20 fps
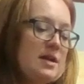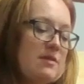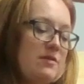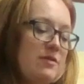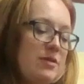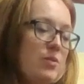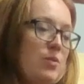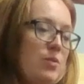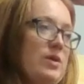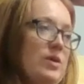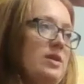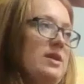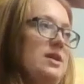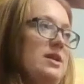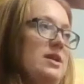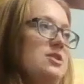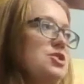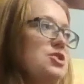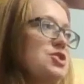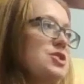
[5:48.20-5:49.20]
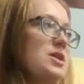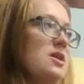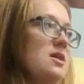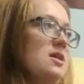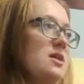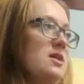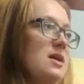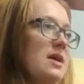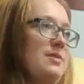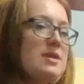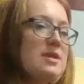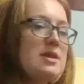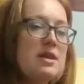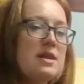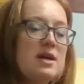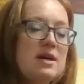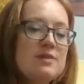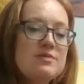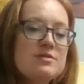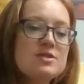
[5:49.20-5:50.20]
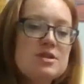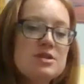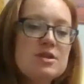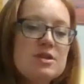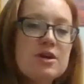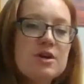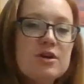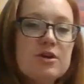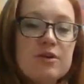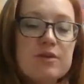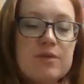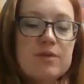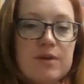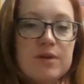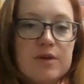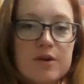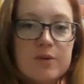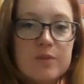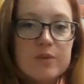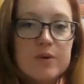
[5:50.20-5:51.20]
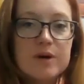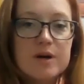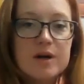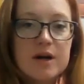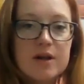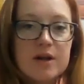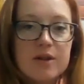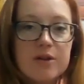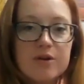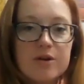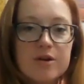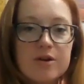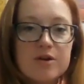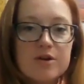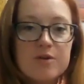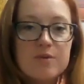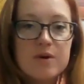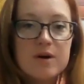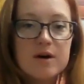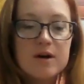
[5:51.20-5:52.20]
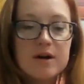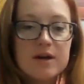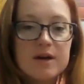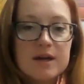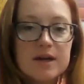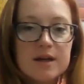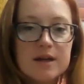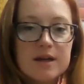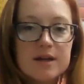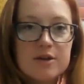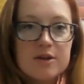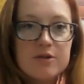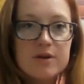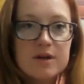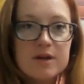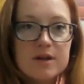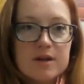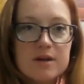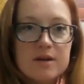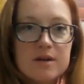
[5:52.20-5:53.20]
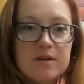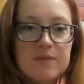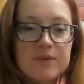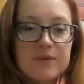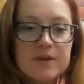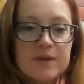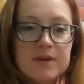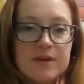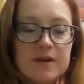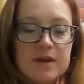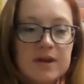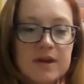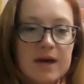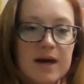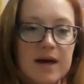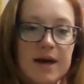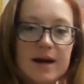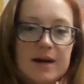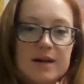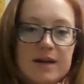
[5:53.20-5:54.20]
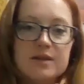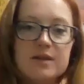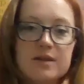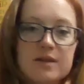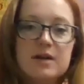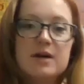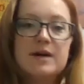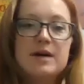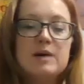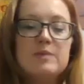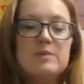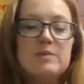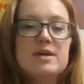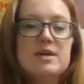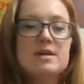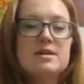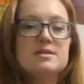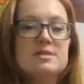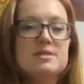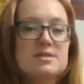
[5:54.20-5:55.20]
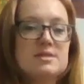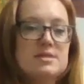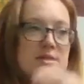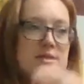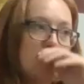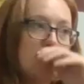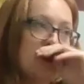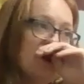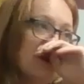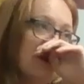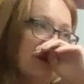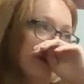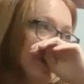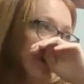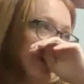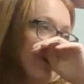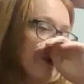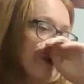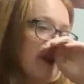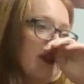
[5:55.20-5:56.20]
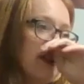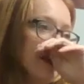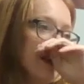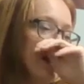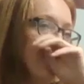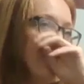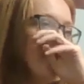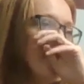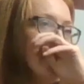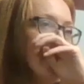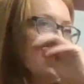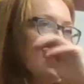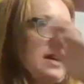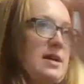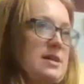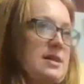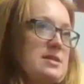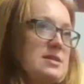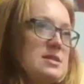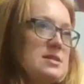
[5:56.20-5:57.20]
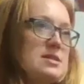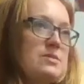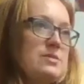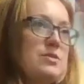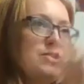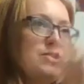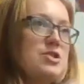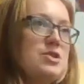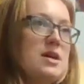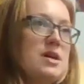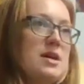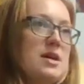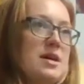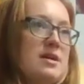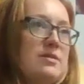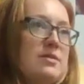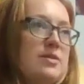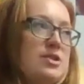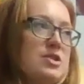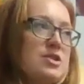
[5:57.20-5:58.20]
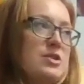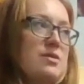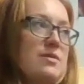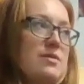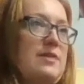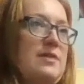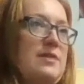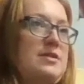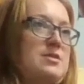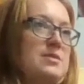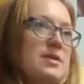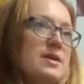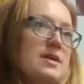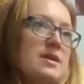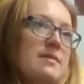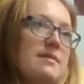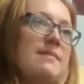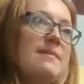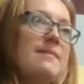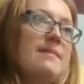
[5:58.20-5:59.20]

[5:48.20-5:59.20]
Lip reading: and if you're willing to share, I would love to know what color you are. Again, you can add in the comments what you're feeling, but yes, what you got. We'll just go around this way.